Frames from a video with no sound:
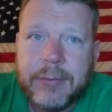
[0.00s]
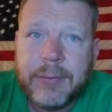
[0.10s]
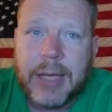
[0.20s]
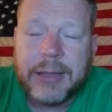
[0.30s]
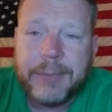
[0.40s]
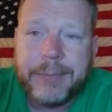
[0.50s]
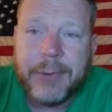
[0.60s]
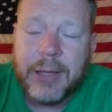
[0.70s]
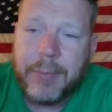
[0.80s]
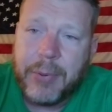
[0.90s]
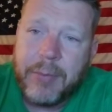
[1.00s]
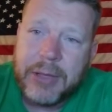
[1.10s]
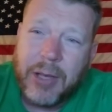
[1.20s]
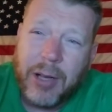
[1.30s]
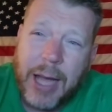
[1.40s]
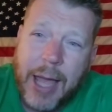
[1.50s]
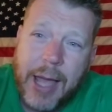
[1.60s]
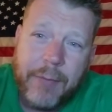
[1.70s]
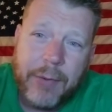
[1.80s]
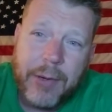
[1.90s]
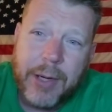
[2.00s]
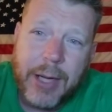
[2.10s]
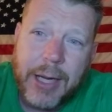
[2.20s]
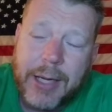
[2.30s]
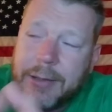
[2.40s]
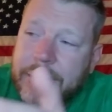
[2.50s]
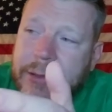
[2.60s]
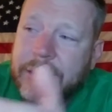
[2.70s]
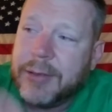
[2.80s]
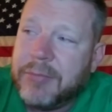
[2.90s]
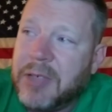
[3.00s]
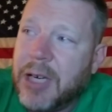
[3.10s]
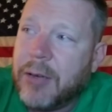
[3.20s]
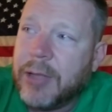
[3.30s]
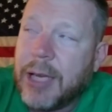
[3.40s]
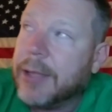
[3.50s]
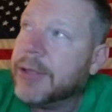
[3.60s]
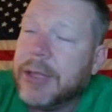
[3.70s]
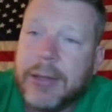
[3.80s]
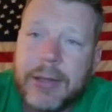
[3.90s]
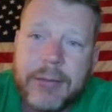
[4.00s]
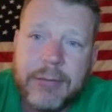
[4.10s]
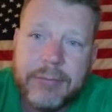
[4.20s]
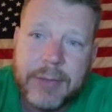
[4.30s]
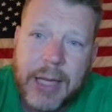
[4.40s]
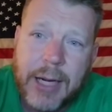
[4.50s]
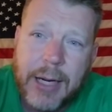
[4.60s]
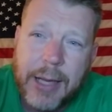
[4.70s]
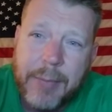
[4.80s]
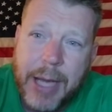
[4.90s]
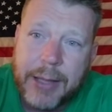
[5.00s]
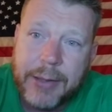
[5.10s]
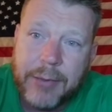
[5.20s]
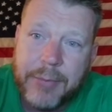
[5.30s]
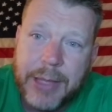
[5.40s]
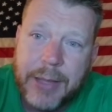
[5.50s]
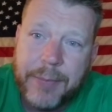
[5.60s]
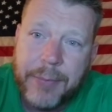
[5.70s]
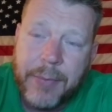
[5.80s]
that's really pretty much all I have for tonight. I just, you know, kind of chilling, kind of laid back a little bit.